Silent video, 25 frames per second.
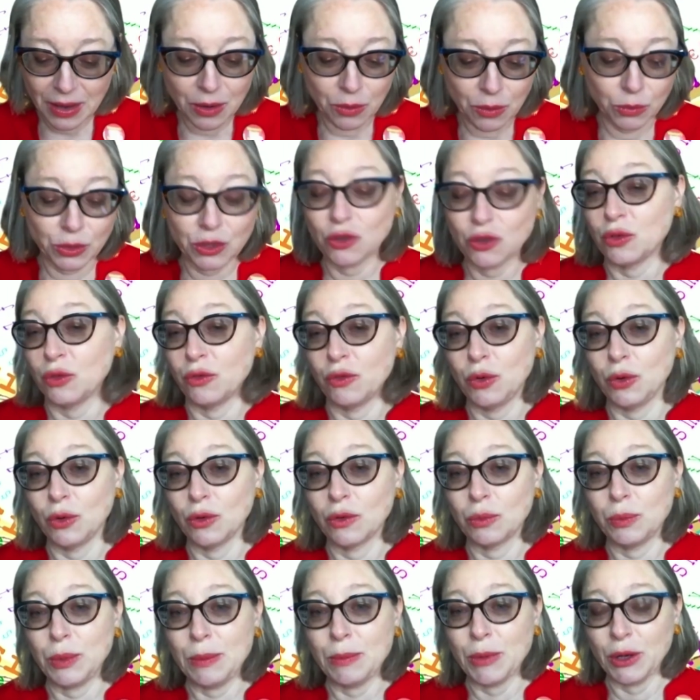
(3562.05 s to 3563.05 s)
which will, of
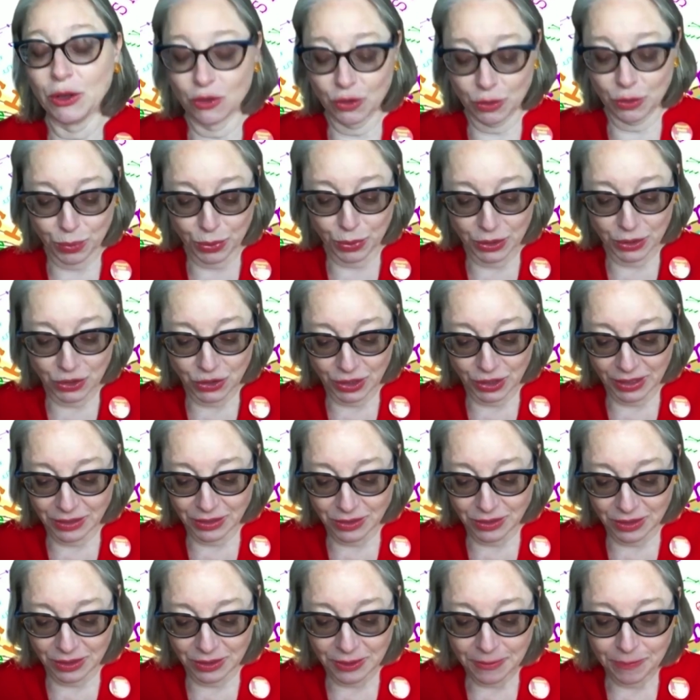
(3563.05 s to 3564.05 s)
course, be much
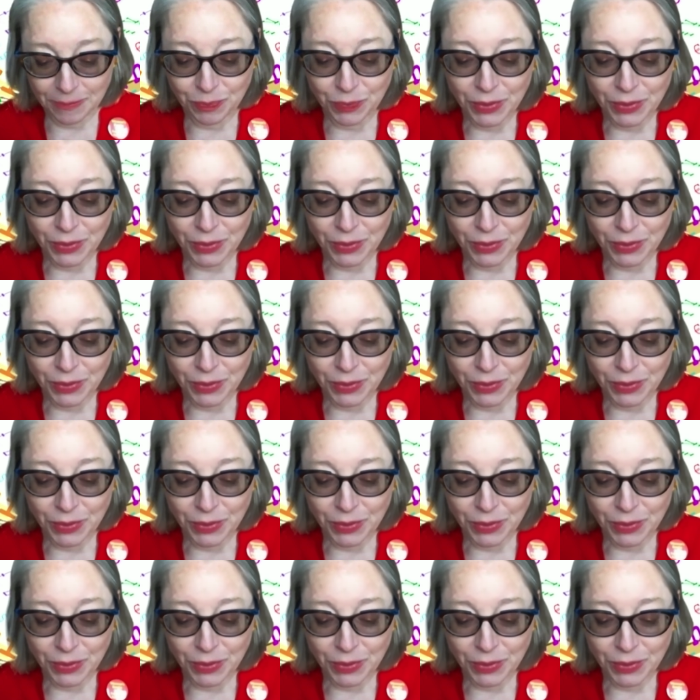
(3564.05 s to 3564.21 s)
appreciated.